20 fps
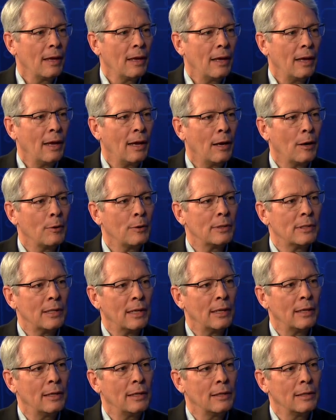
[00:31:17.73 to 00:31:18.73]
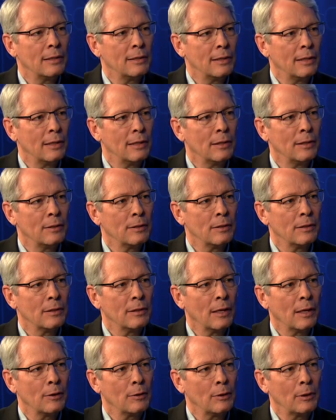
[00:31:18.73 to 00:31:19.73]
how is kidney disease
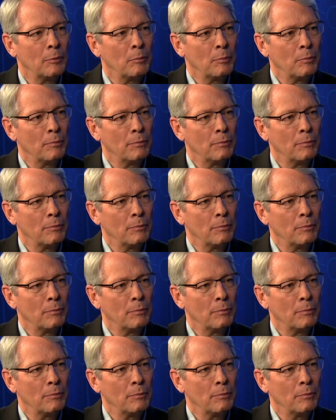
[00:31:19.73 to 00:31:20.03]
not only